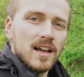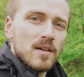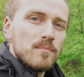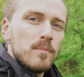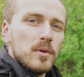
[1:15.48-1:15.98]

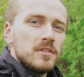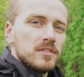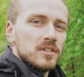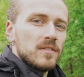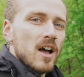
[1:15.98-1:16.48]
a
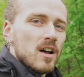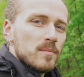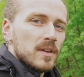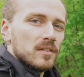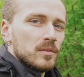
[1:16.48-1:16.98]
bunch of hot
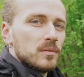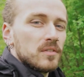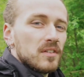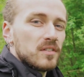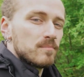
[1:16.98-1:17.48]

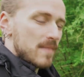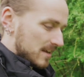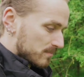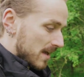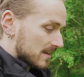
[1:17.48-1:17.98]
pixels
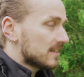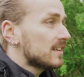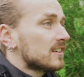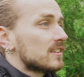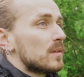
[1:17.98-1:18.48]
smack bang
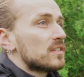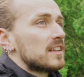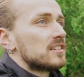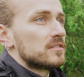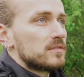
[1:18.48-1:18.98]
in the
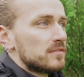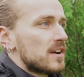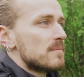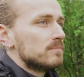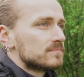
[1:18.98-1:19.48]
centre of the
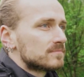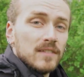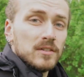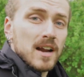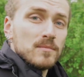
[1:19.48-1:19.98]
frame.
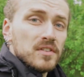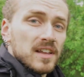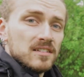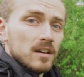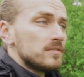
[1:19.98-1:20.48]
Had the camera
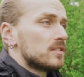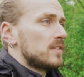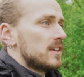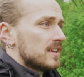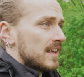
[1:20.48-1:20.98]
sent off to
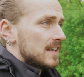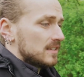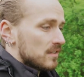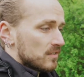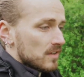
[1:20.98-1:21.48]
the
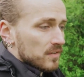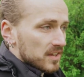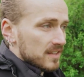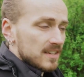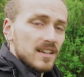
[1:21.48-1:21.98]
Canon service
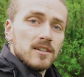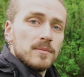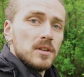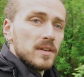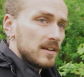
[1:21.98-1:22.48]
centre here in
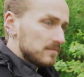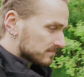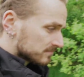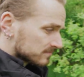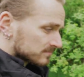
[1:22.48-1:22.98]
the UK.
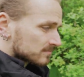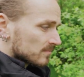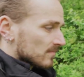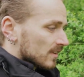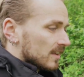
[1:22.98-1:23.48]

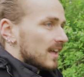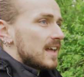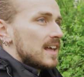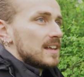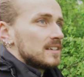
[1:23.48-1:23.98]

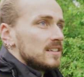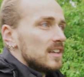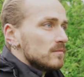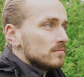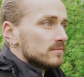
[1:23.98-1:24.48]
And you
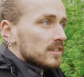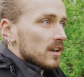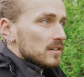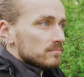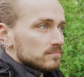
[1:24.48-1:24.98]
know, they
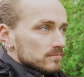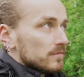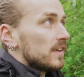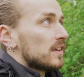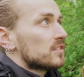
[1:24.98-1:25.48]
got it
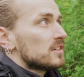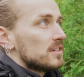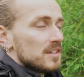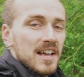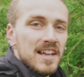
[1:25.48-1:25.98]
fixed
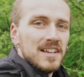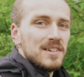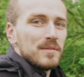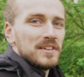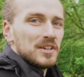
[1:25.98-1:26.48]

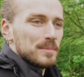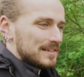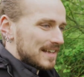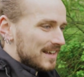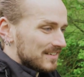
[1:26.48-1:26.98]
within a couple
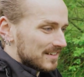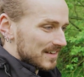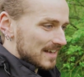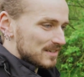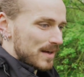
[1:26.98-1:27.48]
of days. You know,
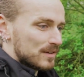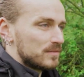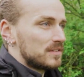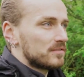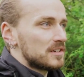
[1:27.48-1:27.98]
I had it back
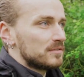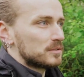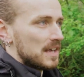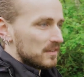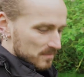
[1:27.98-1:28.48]
within 3 or
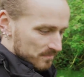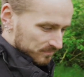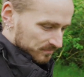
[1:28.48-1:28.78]
4 days.